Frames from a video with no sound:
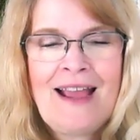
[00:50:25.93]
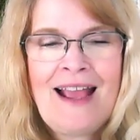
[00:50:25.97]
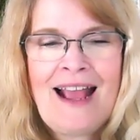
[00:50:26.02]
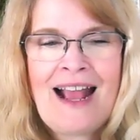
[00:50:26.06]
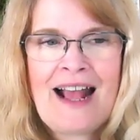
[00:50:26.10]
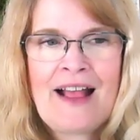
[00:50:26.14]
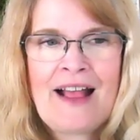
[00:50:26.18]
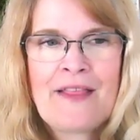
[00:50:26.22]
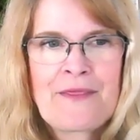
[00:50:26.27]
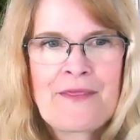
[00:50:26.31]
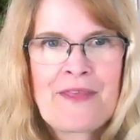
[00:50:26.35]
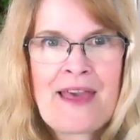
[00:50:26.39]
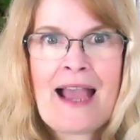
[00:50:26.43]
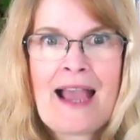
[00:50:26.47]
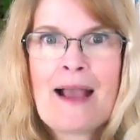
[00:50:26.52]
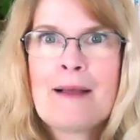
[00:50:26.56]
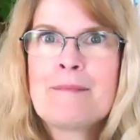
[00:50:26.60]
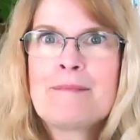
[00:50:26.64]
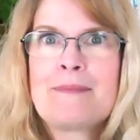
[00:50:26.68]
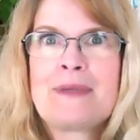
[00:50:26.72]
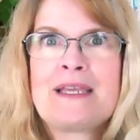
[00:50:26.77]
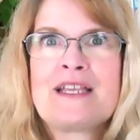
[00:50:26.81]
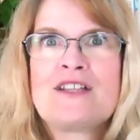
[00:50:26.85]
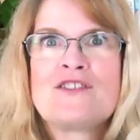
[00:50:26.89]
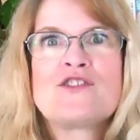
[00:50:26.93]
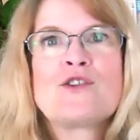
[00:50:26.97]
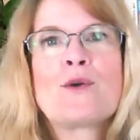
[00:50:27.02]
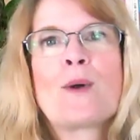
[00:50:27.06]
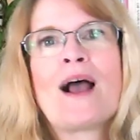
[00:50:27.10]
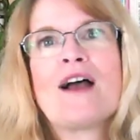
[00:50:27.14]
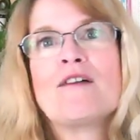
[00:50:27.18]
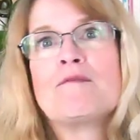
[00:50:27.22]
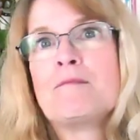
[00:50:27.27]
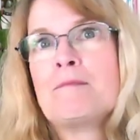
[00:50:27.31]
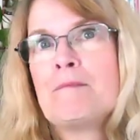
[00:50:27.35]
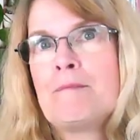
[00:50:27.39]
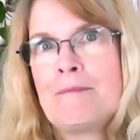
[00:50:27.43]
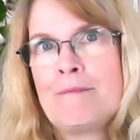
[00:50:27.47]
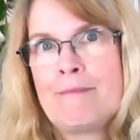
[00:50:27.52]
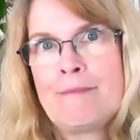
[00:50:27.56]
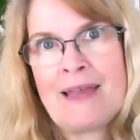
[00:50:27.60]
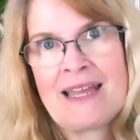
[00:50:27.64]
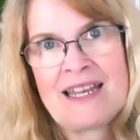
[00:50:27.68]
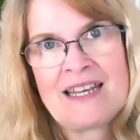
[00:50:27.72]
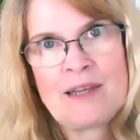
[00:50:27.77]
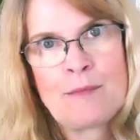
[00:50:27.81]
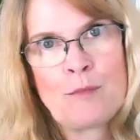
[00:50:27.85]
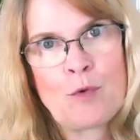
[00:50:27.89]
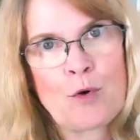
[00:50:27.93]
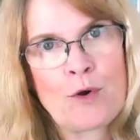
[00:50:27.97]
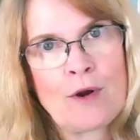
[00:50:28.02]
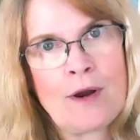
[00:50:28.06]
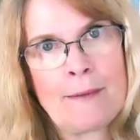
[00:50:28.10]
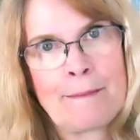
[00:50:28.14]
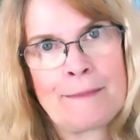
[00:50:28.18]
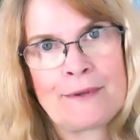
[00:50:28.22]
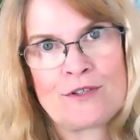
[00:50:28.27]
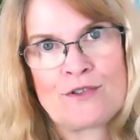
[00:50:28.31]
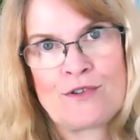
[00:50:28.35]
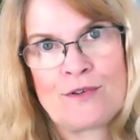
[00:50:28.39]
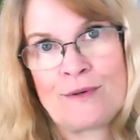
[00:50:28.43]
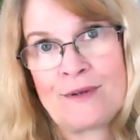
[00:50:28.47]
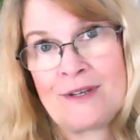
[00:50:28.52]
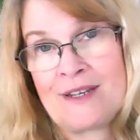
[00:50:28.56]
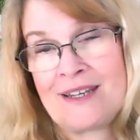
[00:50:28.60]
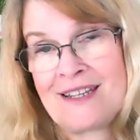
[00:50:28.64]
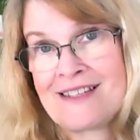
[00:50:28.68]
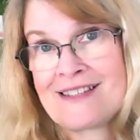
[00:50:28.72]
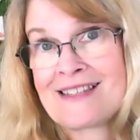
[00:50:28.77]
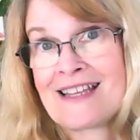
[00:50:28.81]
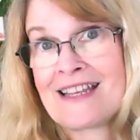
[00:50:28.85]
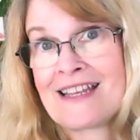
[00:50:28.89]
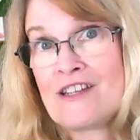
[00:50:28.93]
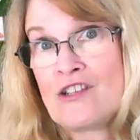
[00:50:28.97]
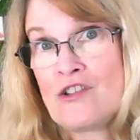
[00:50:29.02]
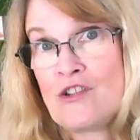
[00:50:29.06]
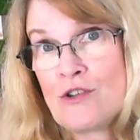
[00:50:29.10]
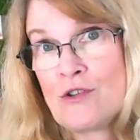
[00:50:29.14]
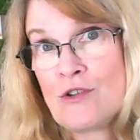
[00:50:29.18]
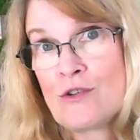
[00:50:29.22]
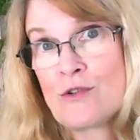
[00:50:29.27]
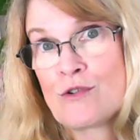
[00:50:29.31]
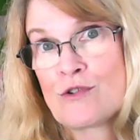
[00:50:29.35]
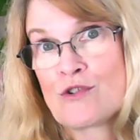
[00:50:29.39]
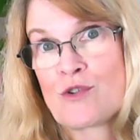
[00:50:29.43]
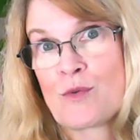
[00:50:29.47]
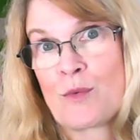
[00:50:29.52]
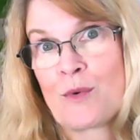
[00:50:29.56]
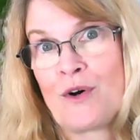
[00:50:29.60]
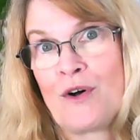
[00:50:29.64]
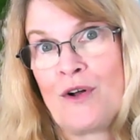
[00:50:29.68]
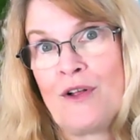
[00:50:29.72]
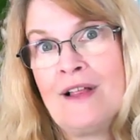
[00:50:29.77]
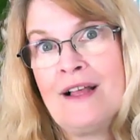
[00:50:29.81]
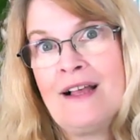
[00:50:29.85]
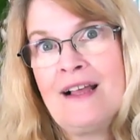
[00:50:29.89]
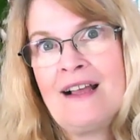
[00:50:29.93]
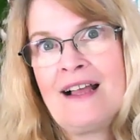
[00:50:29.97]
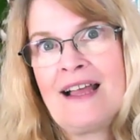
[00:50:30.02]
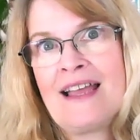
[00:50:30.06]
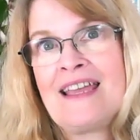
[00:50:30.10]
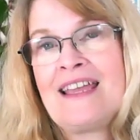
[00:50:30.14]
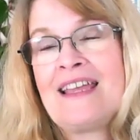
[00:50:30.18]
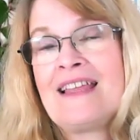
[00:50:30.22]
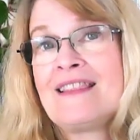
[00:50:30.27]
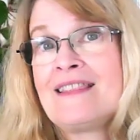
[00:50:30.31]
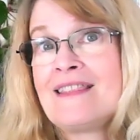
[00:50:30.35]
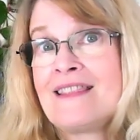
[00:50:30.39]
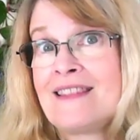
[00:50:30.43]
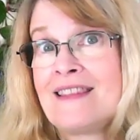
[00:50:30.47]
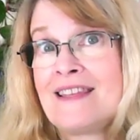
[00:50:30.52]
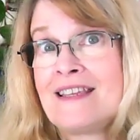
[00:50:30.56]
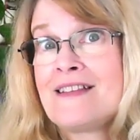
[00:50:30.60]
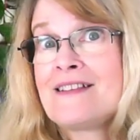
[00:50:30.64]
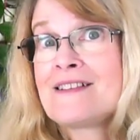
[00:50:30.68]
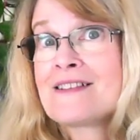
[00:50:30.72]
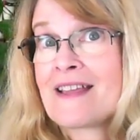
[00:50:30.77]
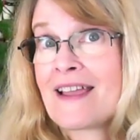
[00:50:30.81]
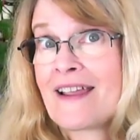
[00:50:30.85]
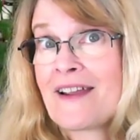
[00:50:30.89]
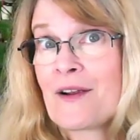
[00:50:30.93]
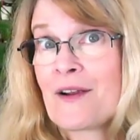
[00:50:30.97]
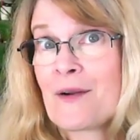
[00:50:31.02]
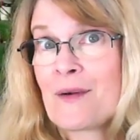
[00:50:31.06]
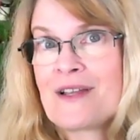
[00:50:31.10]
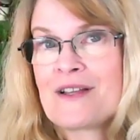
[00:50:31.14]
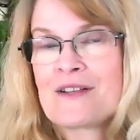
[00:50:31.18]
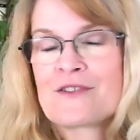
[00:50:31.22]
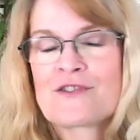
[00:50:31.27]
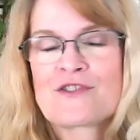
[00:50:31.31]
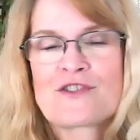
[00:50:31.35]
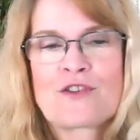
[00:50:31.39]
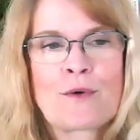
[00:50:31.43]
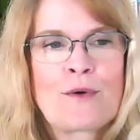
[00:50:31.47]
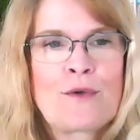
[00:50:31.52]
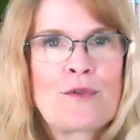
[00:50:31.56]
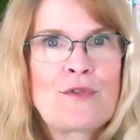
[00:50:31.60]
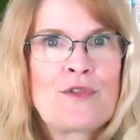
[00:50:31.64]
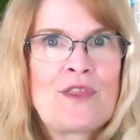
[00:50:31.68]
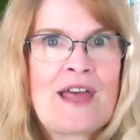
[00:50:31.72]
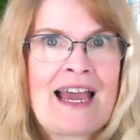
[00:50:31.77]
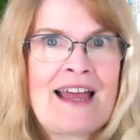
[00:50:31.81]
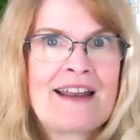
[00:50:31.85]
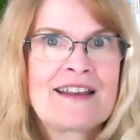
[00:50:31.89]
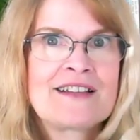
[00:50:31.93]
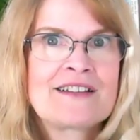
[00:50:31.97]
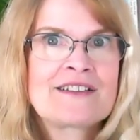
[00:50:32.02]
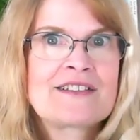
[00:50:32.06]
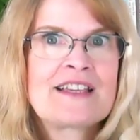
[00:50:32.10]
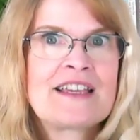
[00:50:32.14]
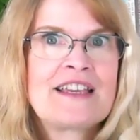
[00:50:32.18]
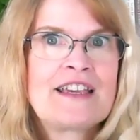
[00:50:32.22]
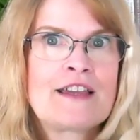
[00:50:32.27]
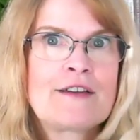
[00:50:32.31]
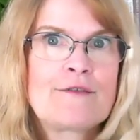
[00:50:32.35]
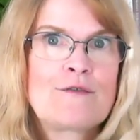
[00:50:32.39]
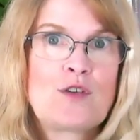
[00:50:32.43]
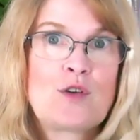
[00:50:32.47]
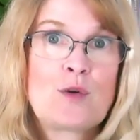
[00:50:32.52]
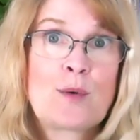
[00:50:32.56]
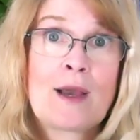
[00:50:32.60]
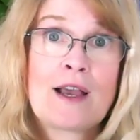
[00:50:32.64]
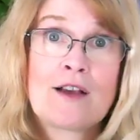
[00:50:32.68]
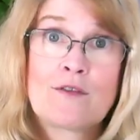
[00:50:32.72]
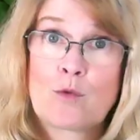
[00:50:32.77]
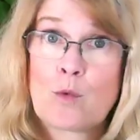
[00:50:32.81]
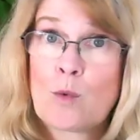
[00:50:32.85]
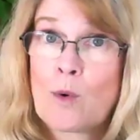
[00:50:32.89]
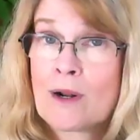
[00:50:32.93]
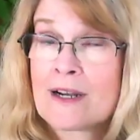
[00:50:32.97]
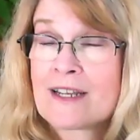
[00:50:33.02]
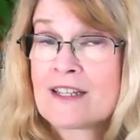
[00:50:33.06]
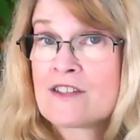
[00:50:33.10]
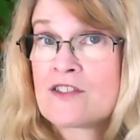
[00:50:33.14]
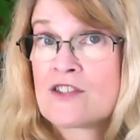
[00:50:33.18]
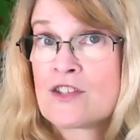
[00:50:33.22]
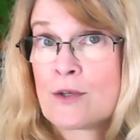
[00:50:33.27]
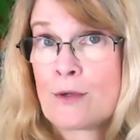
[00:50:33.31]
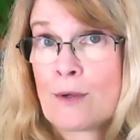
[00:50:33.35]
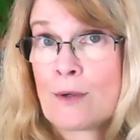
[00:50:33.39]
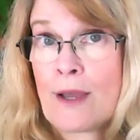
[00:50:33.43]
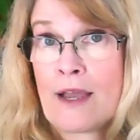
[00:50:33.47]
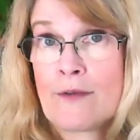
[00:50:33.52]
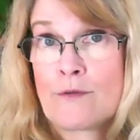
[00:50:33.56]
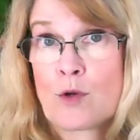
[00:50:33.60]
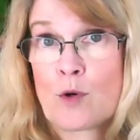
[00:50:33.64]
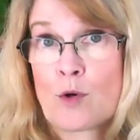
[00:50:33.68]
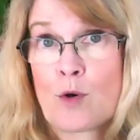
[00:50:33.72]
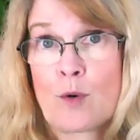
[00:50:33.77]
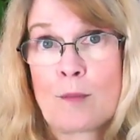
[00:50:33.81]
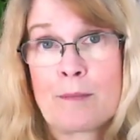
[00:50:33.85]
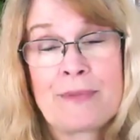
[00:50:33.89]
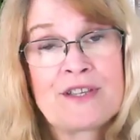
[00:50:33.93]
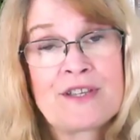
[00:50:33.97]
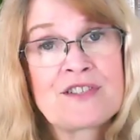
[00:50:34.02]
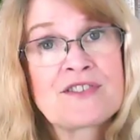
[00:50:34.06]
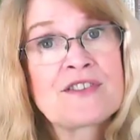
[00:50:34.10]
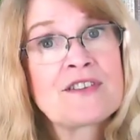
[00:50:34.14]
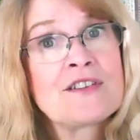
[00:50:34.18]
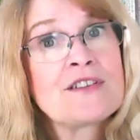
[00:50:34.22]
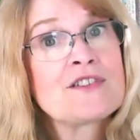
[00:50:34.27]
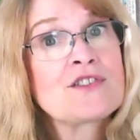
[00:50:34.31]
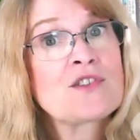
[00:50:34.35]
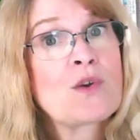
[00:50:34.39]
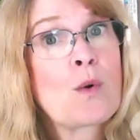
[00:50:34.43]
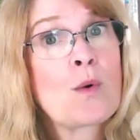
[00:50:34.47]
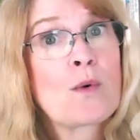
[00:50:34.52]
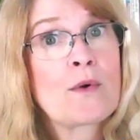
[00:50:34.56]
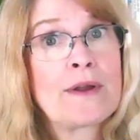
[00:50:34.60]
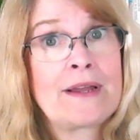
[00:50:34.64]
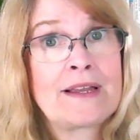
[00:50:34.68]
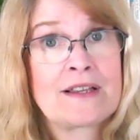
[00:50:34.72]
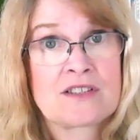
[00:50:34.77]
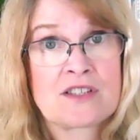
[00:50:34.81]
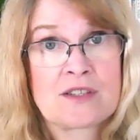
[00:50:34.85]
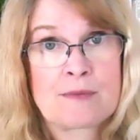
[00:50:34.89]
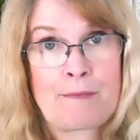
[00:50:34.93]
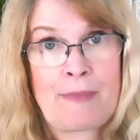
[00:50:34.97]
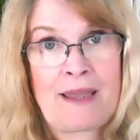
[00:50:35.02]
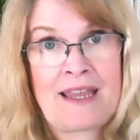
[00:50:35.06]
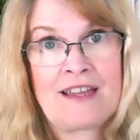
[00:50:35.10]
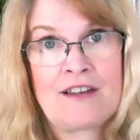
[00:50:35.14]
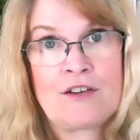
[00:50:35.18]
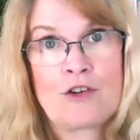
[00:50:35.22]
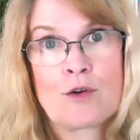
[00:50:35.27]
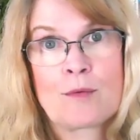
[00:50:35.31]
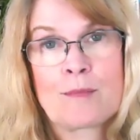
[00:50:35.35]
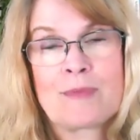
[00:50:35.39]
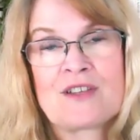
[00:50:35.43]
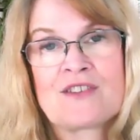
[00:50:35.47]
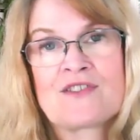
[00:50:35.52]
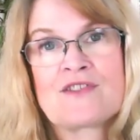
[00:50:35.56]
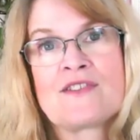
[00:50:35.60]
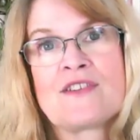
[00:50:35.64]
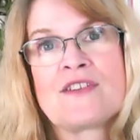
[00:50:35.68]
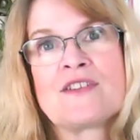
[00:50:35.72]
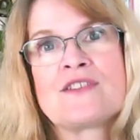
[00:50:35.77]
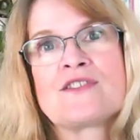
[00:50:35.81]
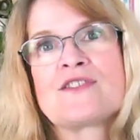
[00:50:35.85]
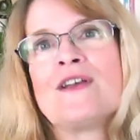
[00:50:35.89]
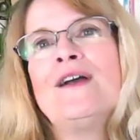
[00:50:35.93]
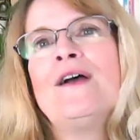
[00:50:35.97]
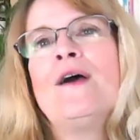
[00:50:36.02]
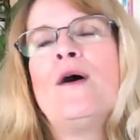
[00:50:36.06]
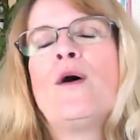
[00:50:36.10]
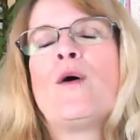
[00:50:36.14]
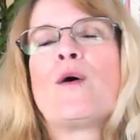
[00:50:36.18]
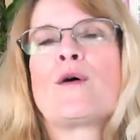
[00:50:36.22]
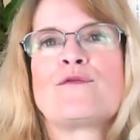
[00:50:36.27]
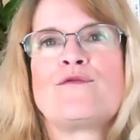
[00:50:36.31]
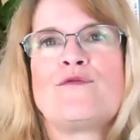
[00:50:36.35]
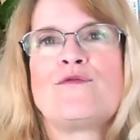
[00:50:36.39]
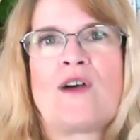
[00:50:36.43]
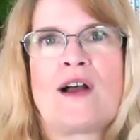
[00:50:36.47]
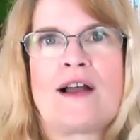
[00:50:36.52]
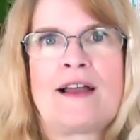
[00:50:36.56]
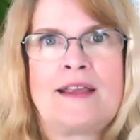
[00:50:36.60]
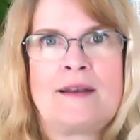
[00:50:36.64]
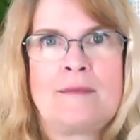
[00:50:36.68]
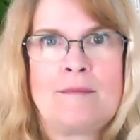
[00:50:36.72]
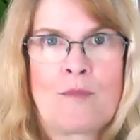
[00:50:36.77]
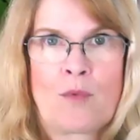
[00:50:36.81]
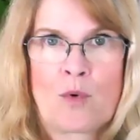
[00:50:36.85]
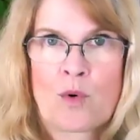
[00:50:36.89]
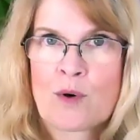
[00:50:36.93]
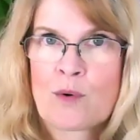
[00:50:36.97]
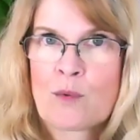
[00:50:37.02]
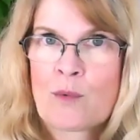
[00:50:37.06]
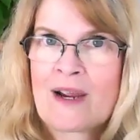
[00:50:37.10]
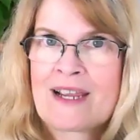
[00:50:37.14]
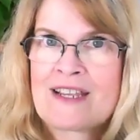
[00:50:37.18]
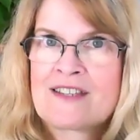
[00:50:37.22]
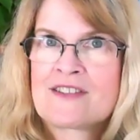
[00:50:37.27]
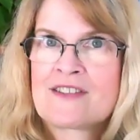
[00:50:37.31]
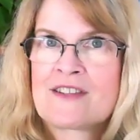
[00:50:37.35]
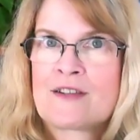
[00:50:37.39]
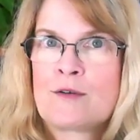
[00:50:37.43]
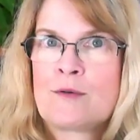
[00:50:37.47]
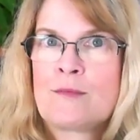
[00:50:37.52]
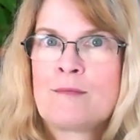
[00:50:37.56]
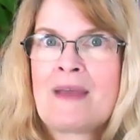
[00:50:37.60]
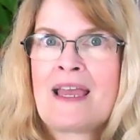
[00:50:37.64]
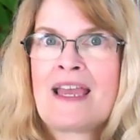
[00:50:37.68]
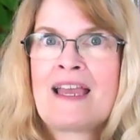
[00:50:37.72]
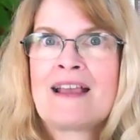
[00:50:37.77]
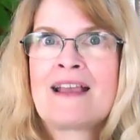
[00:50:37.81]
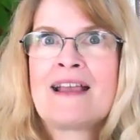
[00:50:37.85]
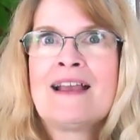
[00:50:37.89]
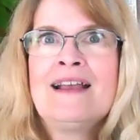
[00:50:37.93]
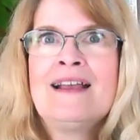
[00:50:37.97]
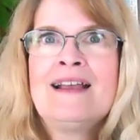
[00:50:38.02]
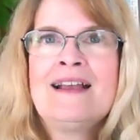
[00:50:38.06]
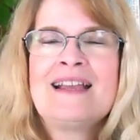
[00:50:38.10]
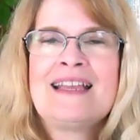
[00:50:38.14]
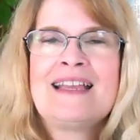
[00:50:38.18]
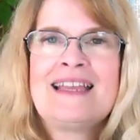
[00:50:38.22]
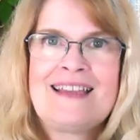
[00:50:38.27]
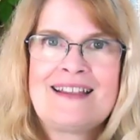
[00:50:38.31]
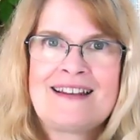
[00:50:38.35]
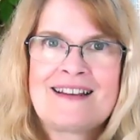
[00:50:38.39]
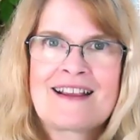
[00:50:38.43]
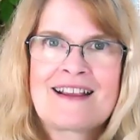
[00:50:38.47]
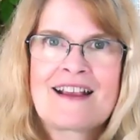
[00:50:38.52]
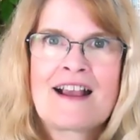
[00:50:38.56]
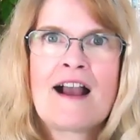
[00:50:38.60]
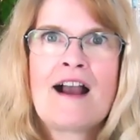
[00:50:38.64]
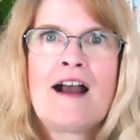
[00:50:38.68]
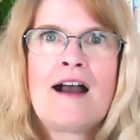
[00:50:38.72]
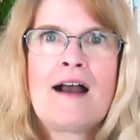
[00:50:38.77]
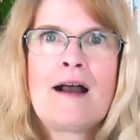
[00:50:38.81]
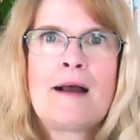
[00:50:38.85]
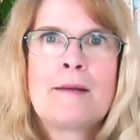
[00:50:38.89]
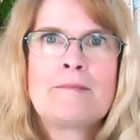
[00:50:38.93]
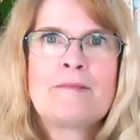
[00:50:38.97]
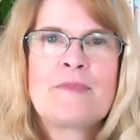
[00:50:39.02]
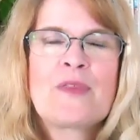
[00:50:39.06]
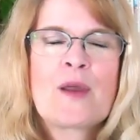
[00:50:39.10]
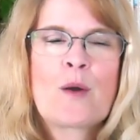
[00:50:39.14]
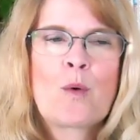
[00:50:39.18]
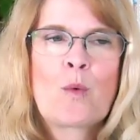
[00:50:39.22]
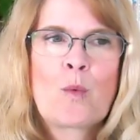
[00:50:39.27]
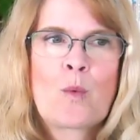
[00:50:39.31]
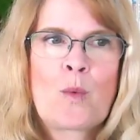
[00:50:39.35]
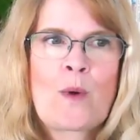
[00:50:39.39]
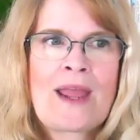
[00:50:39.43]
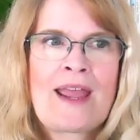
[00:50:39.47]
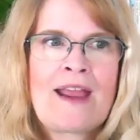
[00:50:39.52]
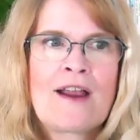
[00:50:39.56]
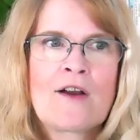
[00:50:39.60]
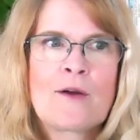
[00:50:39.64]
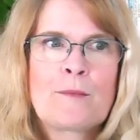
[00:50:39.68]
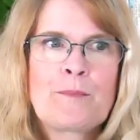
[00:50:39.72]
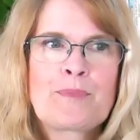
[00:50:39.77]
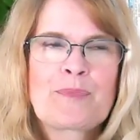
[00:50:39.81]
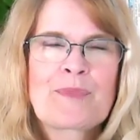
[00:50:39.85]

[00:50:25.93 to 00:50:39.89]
And that means you have many more opportunities than usual in these areas. So that is if you have wanted to have your own business or expand your business or find more ways to make income where